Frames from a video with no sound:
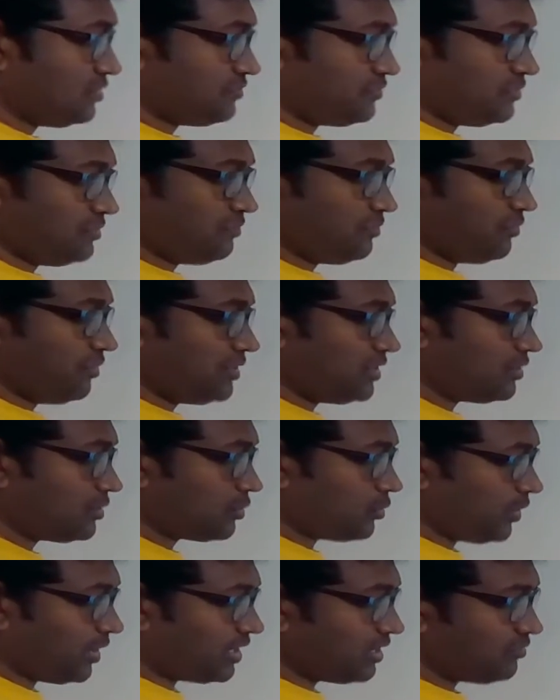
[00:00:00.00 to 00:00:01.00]
if you wanted to
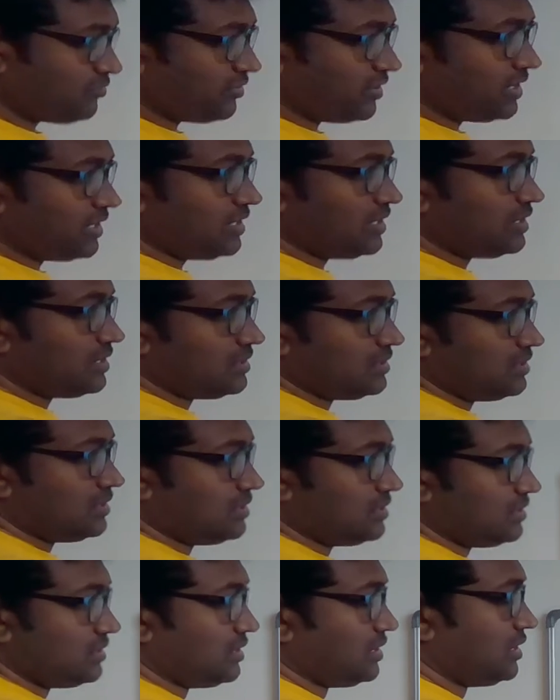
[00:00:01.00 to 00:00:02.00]
quantify
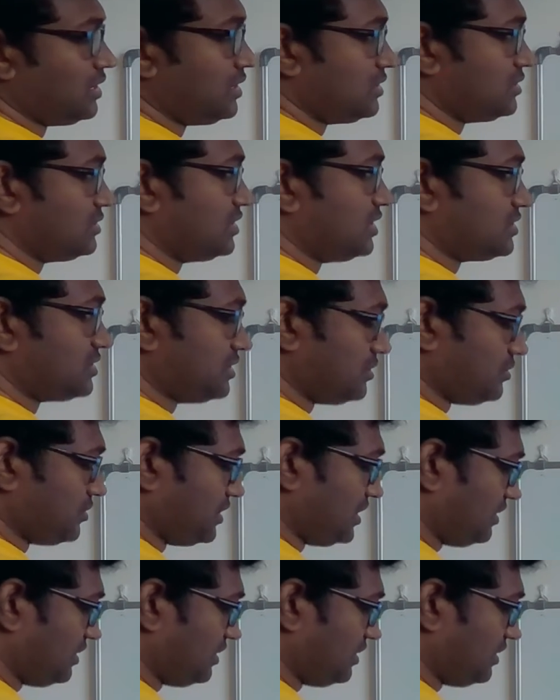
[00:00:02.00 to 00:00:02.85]
this into an